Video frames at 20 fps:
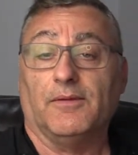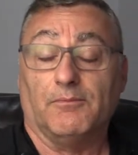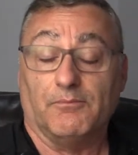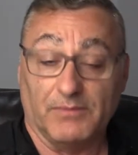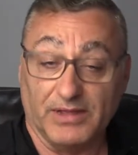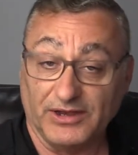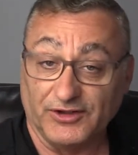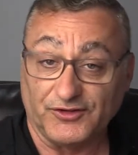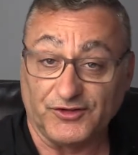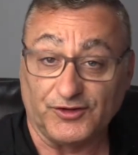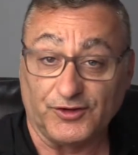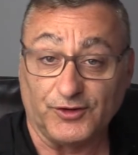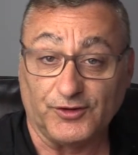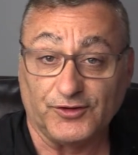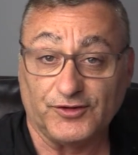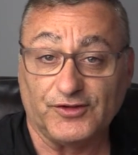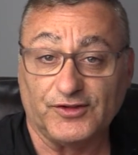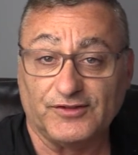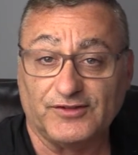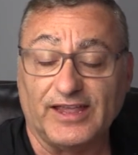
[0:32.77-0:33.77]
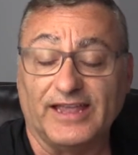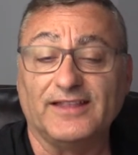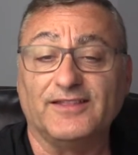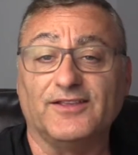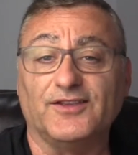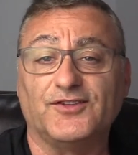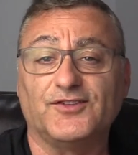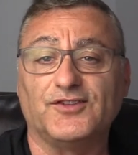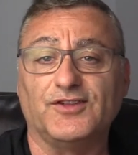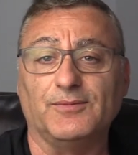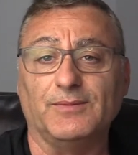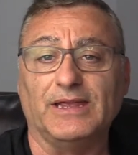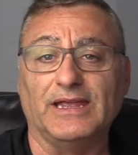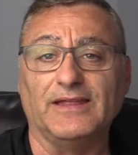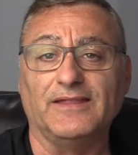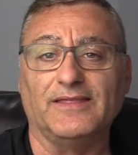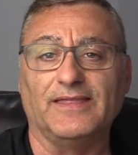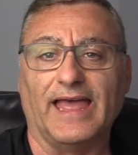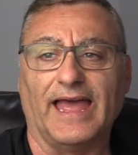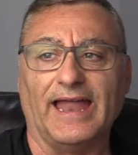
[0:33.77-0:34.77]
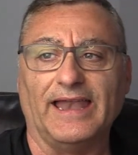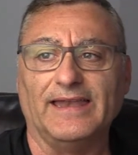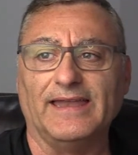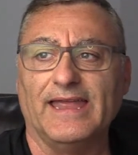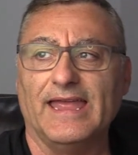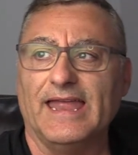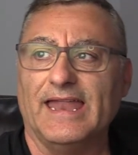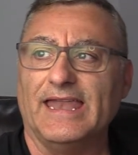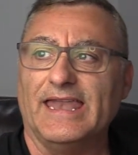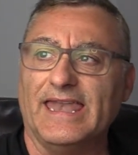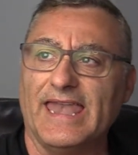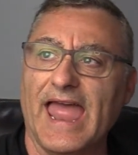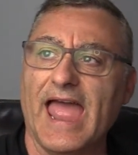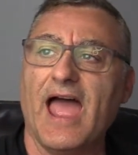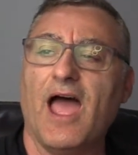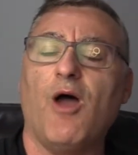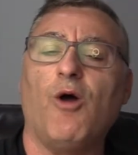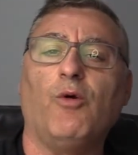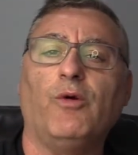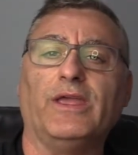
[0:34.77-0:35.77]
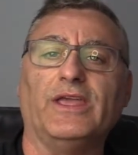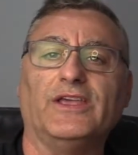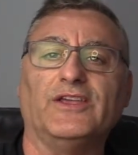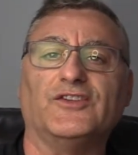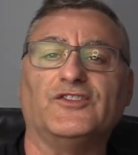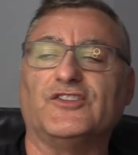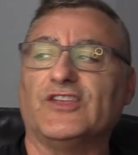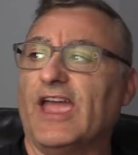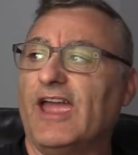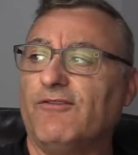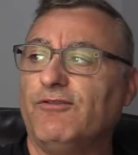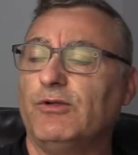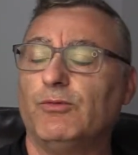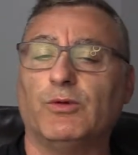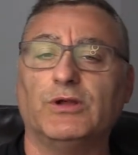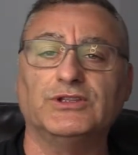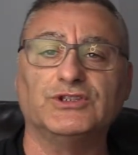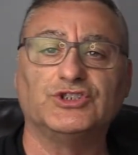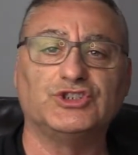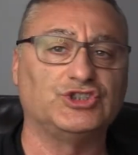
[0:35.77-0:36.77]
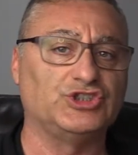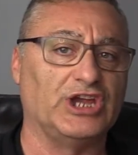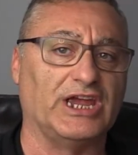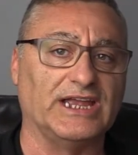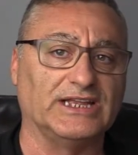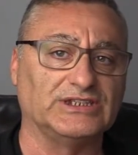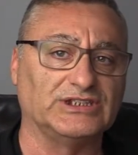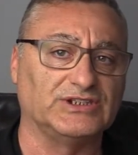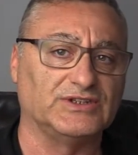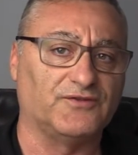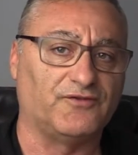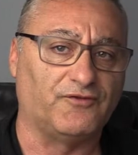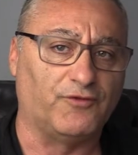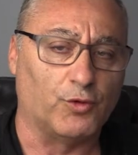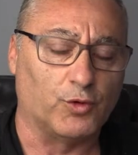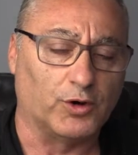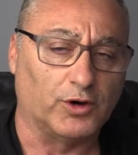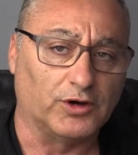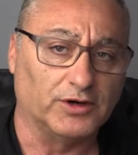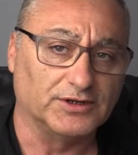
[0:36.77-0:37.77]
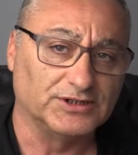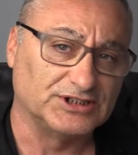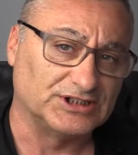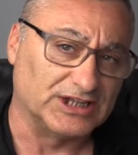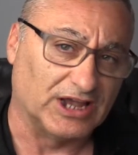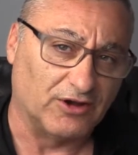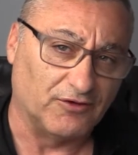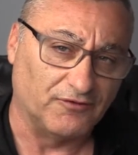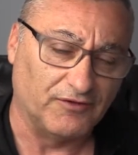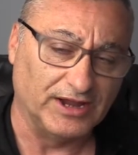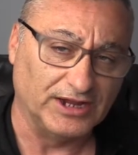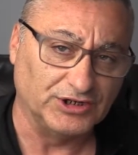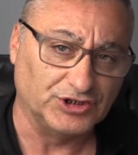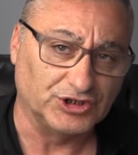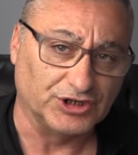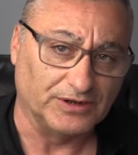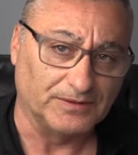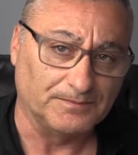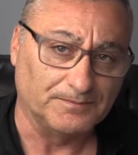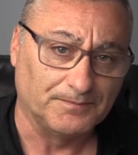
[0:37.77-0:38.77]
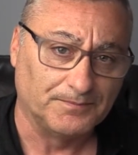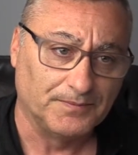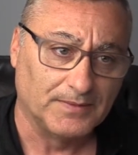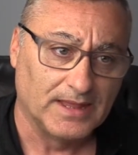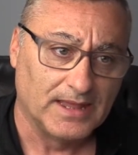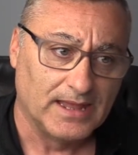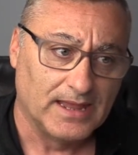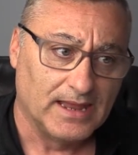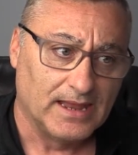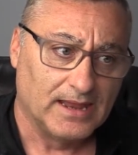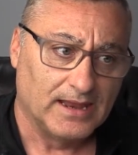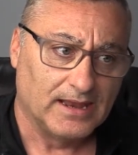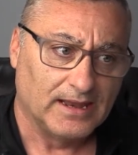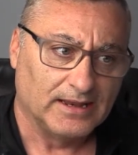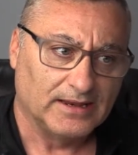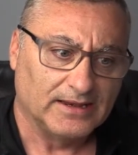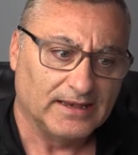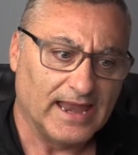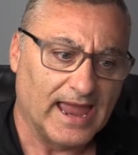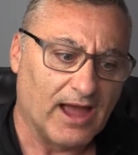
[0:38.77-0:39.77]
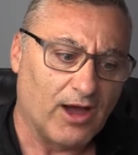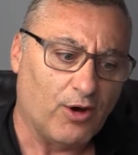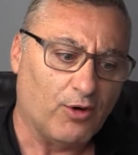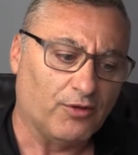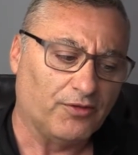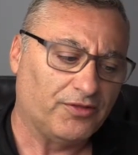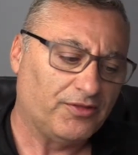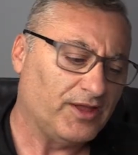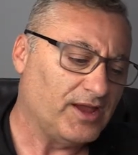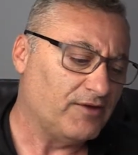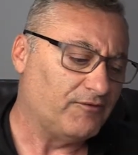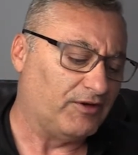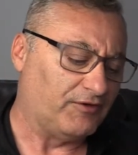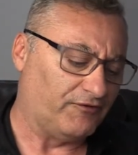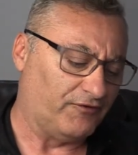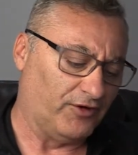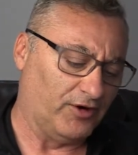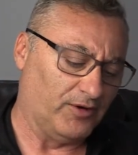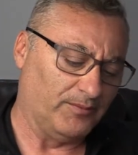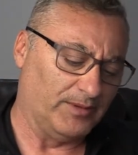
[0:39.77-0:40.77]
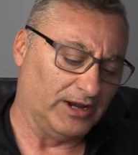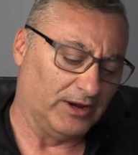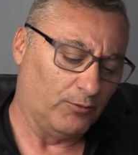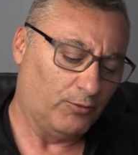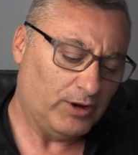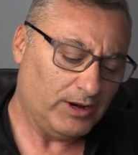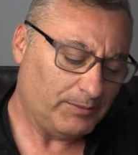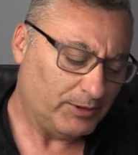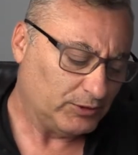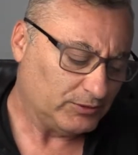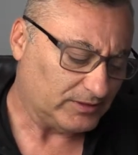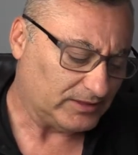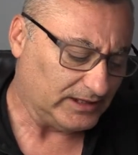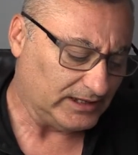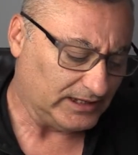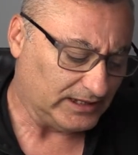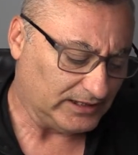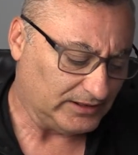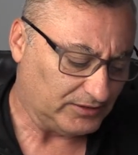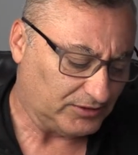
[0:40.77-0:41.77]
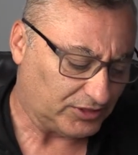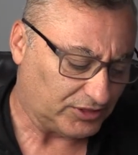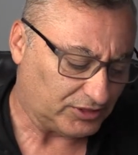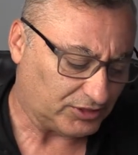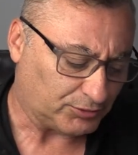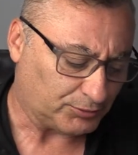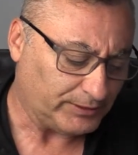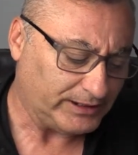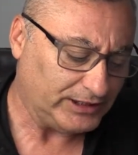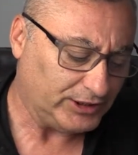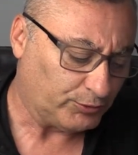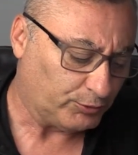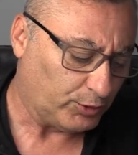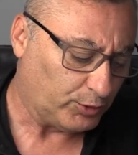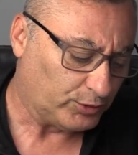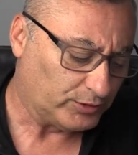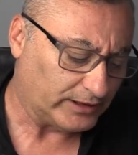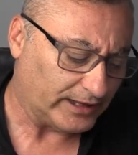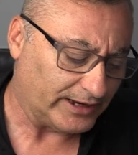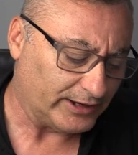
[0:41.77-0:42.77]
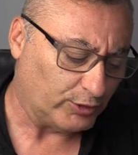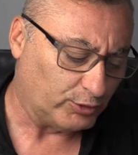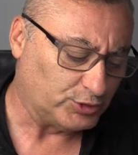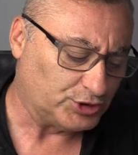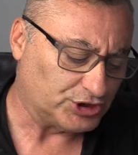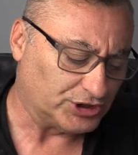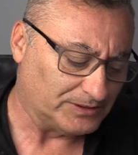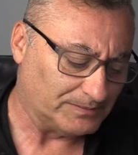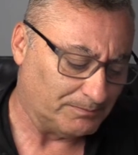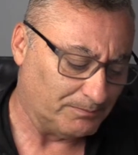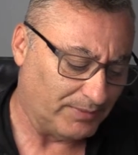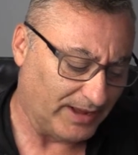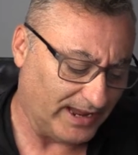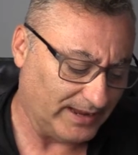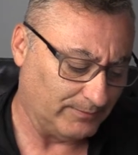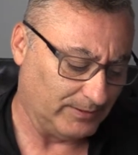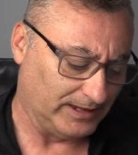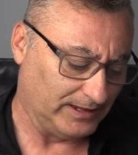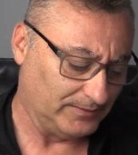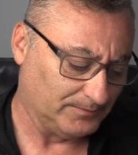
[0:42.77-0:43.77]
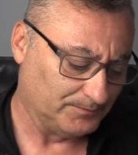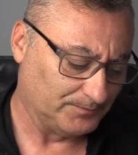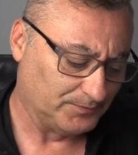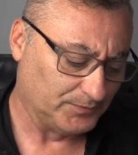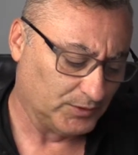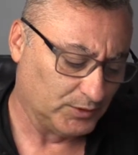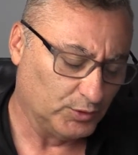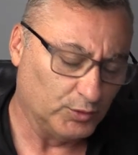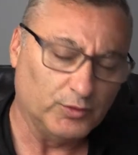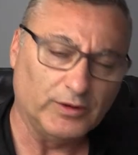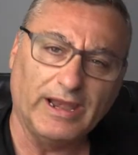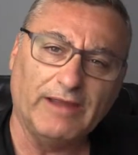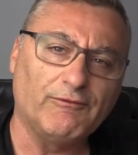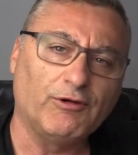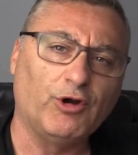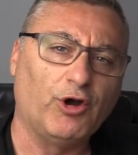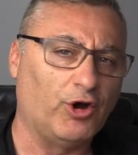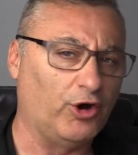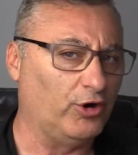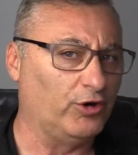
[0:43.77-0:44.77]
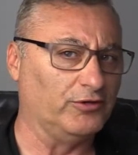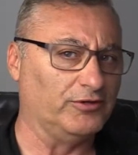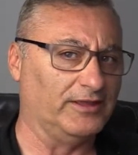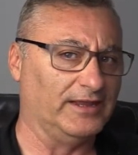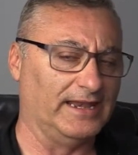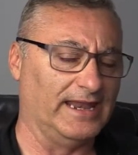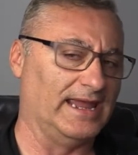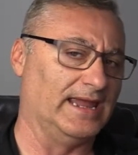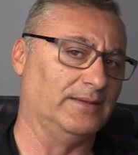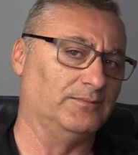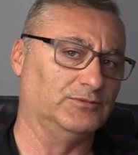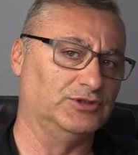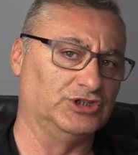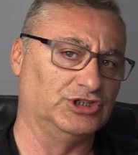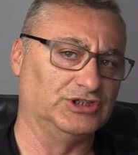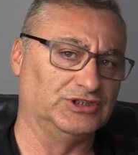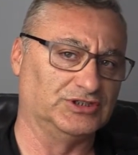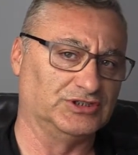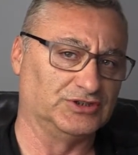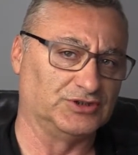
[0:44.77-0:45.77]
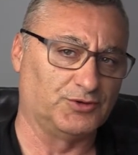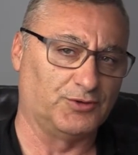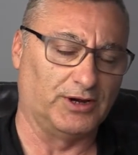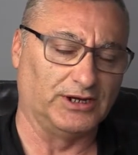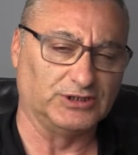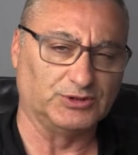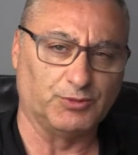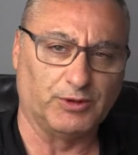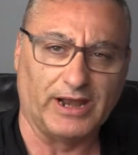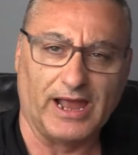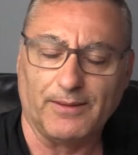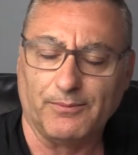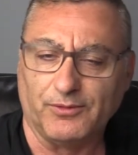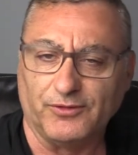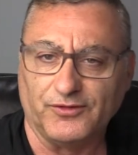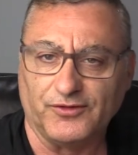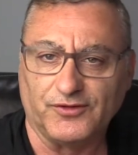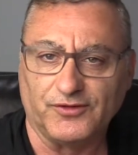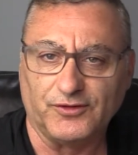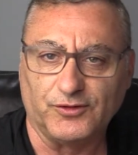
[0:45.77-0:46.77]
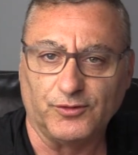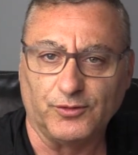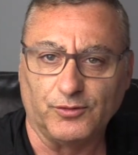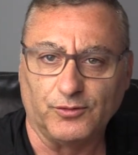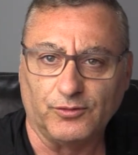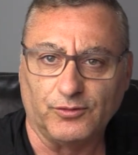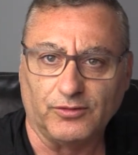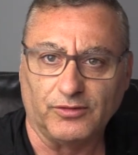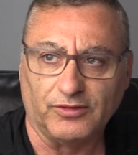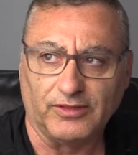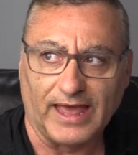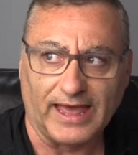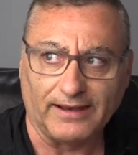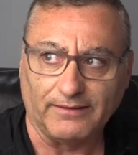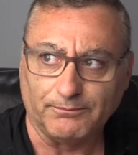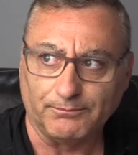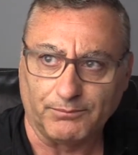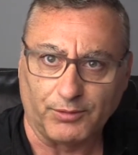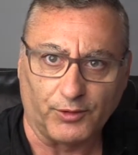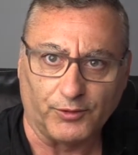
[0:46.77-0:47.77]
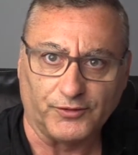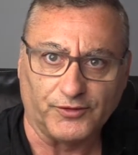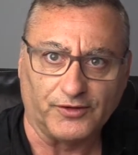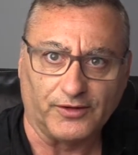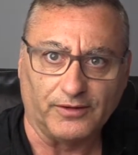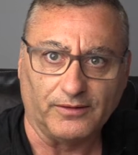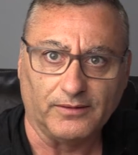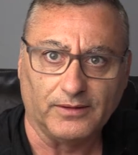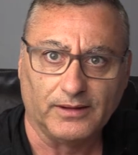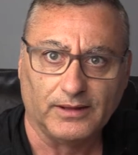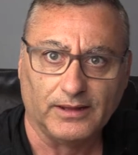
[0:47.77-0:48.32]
ministers take this to mean that now is everyone's chance for salvation. Now, think of it for a minute. What about the 3-year-old Laotian baby who never heard the name Jesus Christ? What happens to that person?